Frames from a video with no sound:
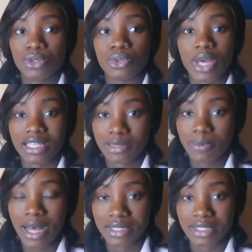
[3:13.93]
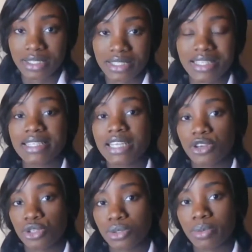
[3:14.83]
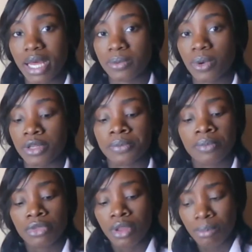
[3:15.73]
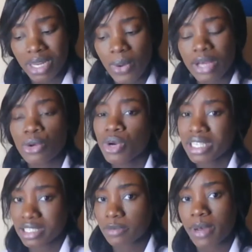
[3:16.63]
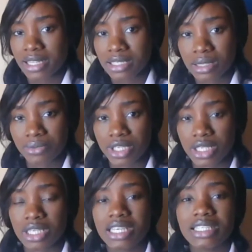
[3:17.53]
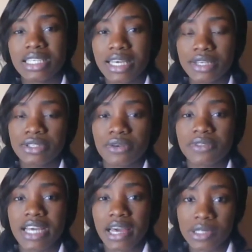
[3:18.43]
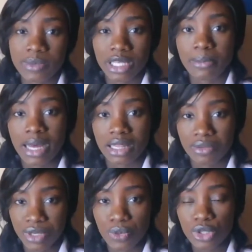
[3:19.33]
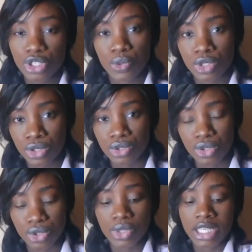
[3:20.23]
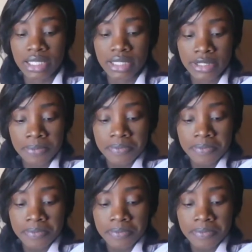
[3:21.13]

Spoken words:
to expand it. That's how you do Part 1. But our goal is Part 3. In the case of the IELTS Speaking Part 3, what you want to do is